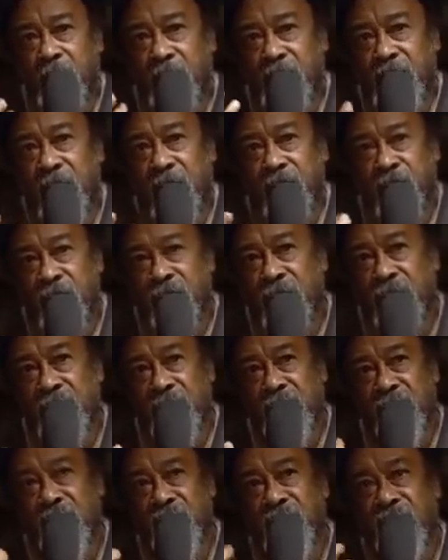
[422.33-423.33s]
projections
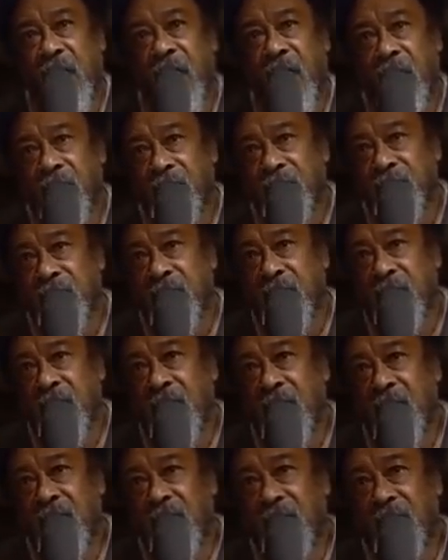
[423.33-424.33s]
and desires
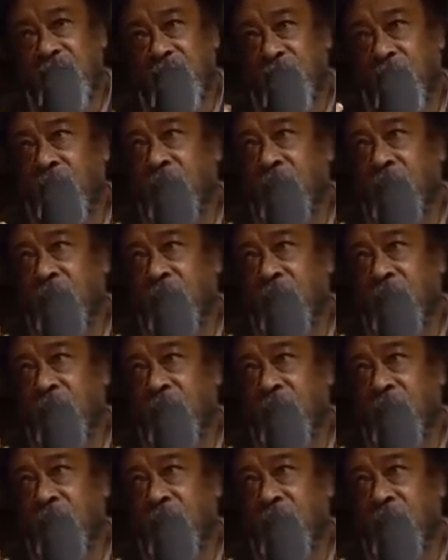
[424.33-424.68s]
that you